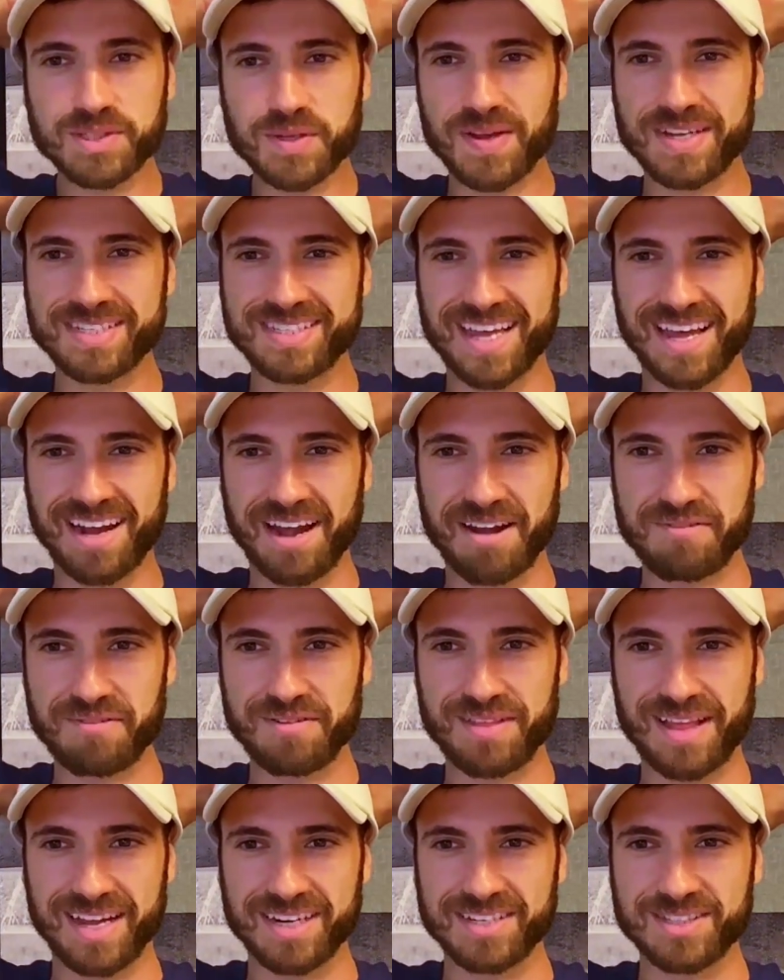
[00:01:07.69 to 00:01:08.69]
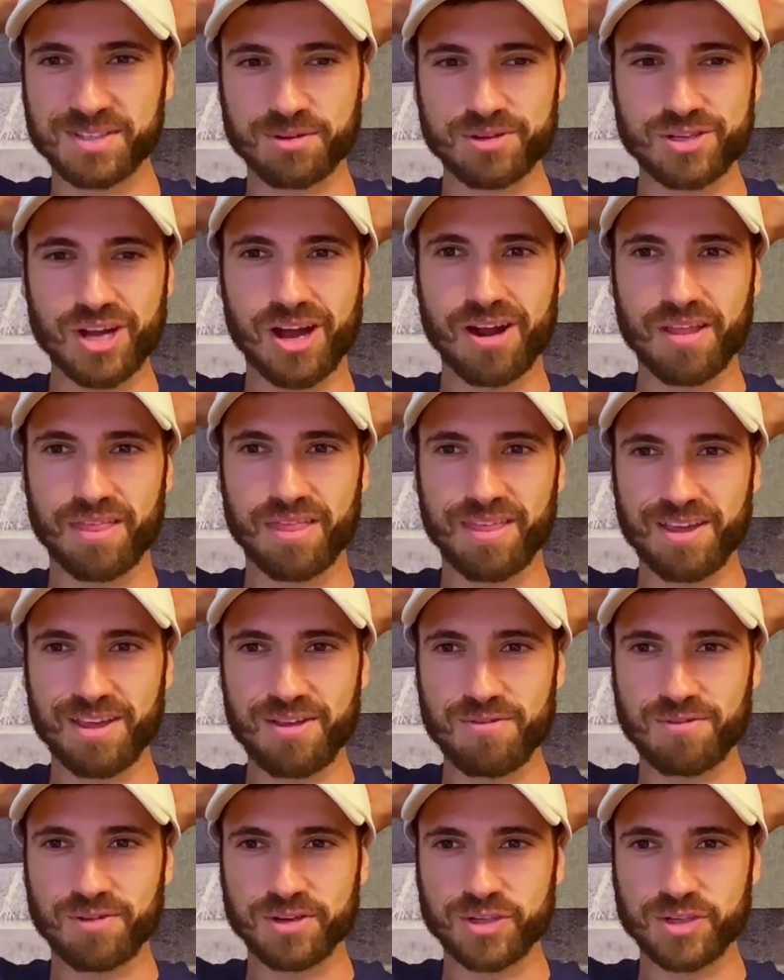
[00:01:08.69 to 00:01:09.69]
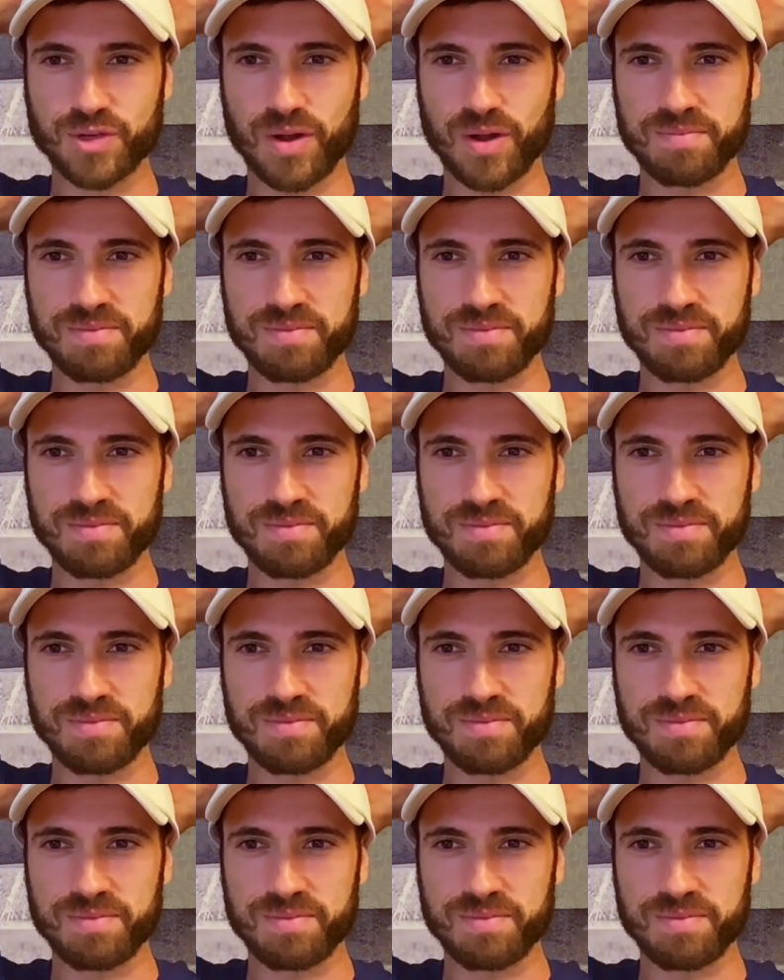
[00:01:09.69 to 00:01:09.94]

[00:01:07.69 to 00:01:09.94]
excited for that. So John, thank you for joining me